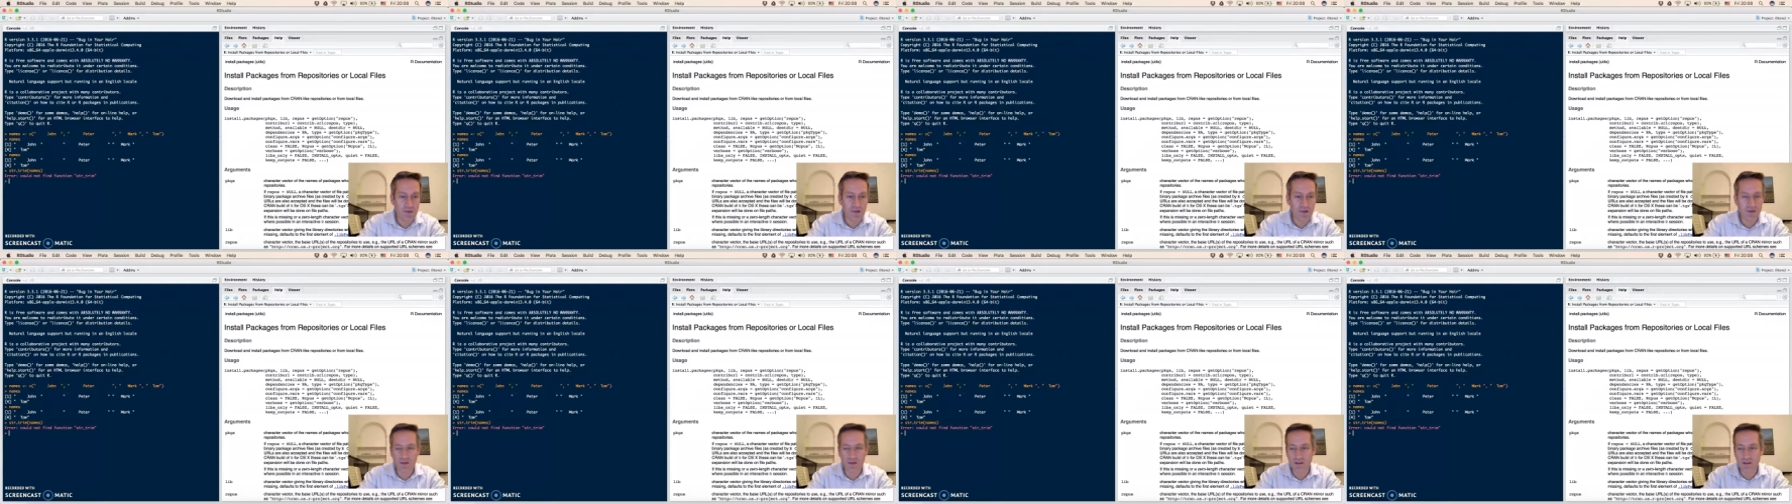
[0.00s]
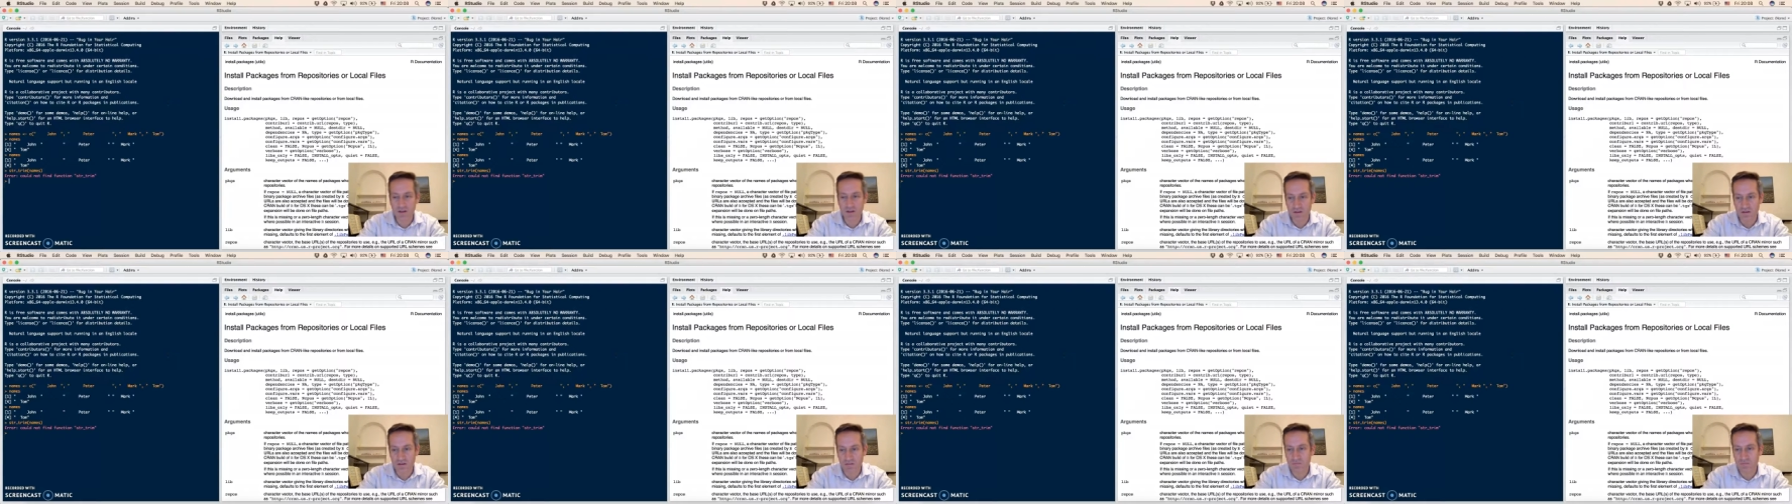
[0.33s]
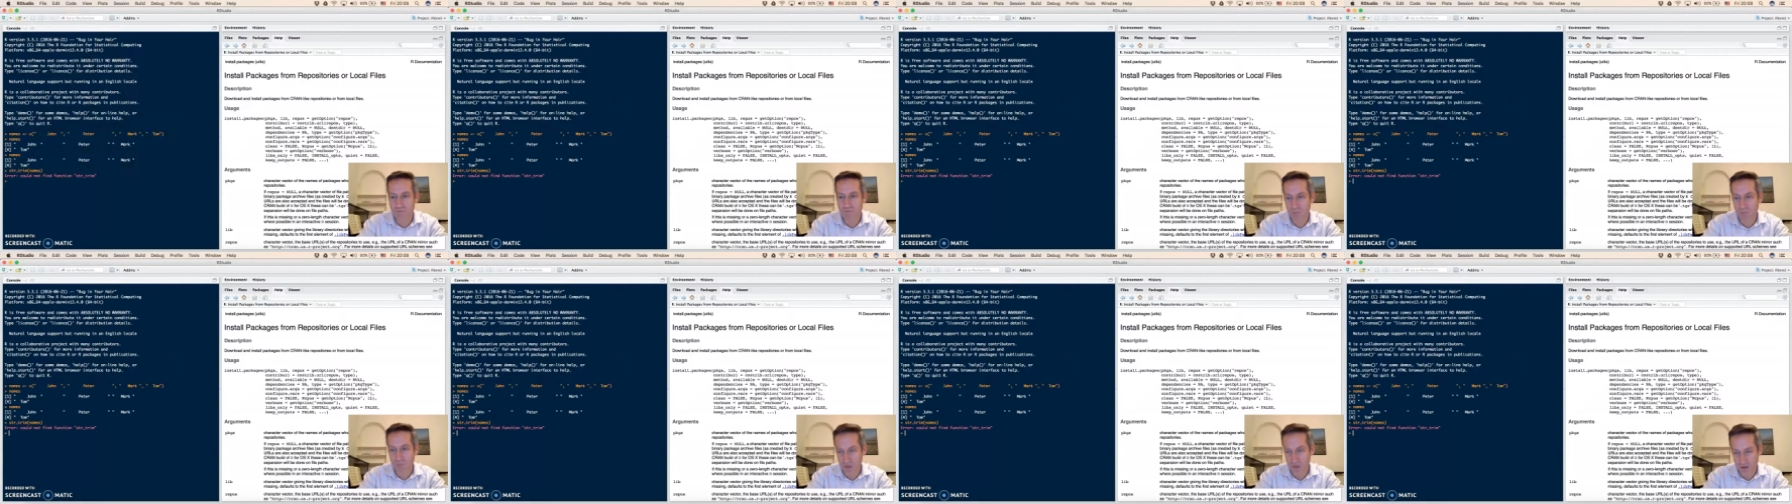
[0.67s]
is that
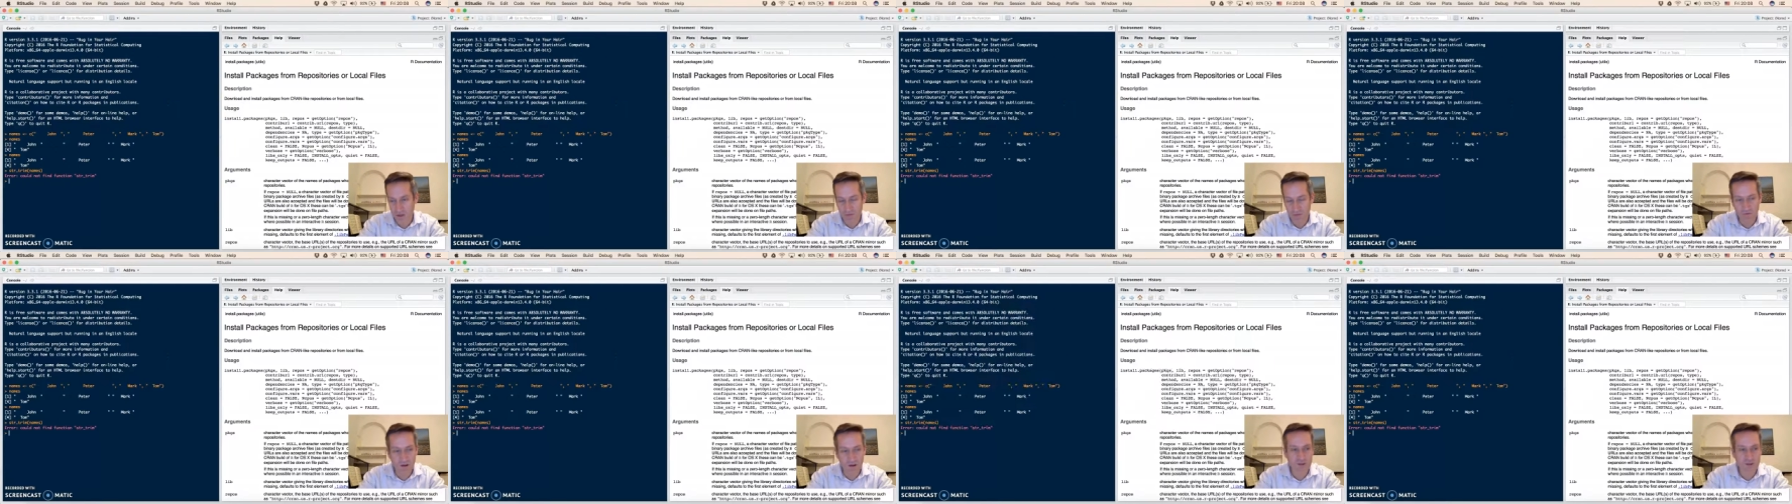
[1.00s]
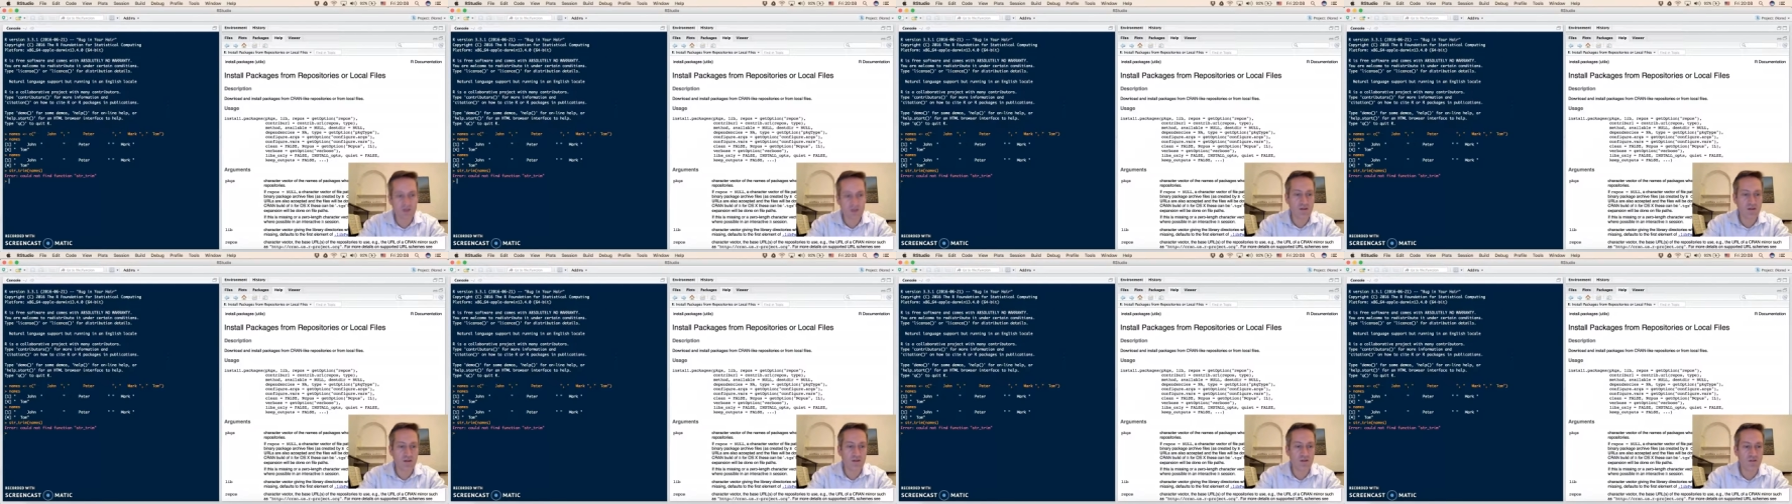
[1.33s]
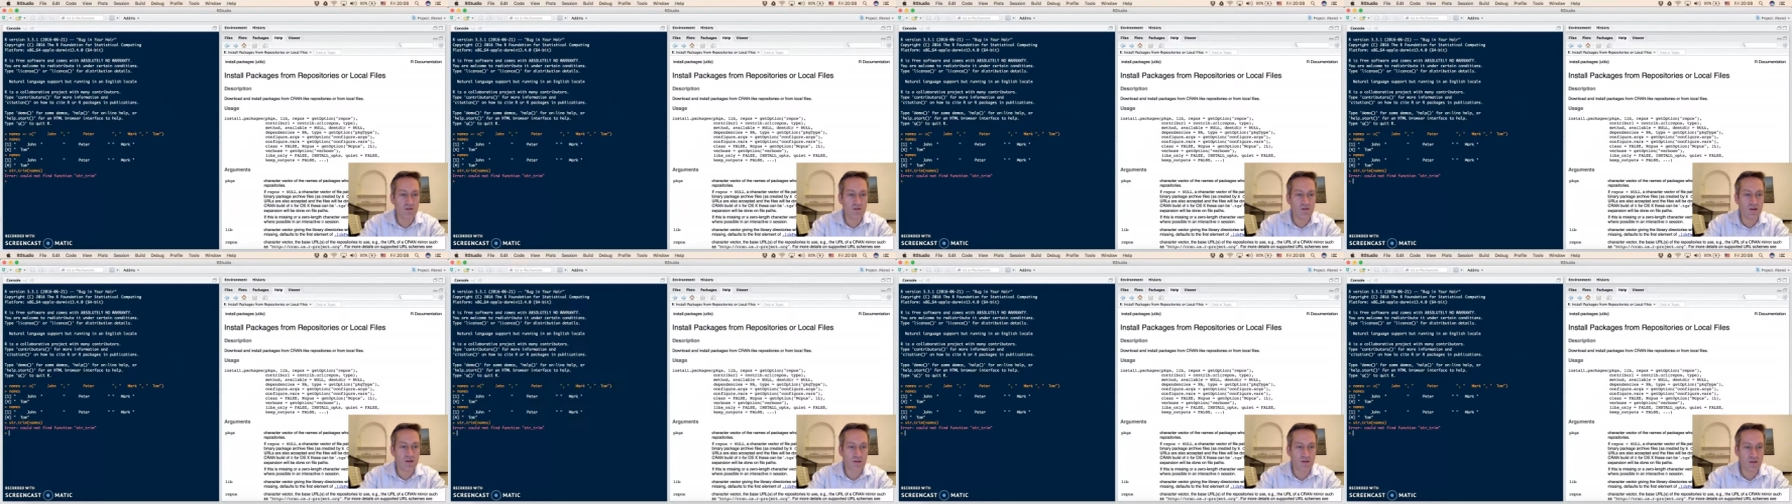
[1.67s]
the function does
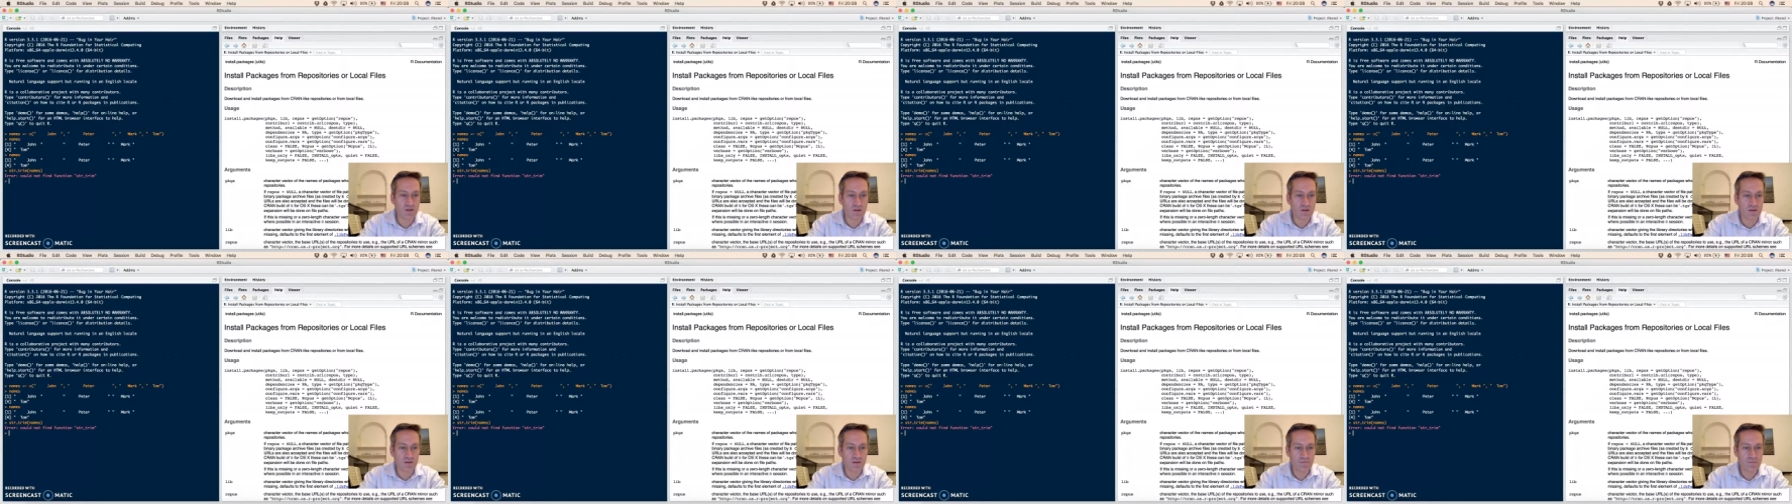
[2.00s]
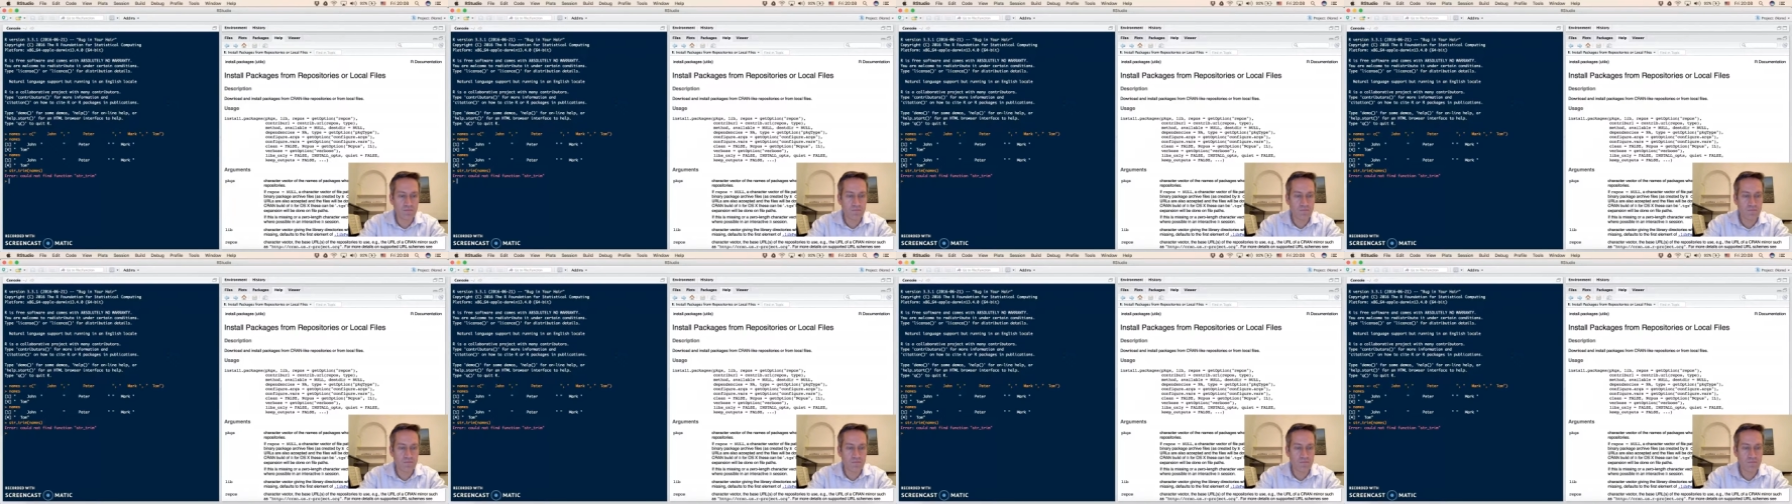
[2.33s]
not exist.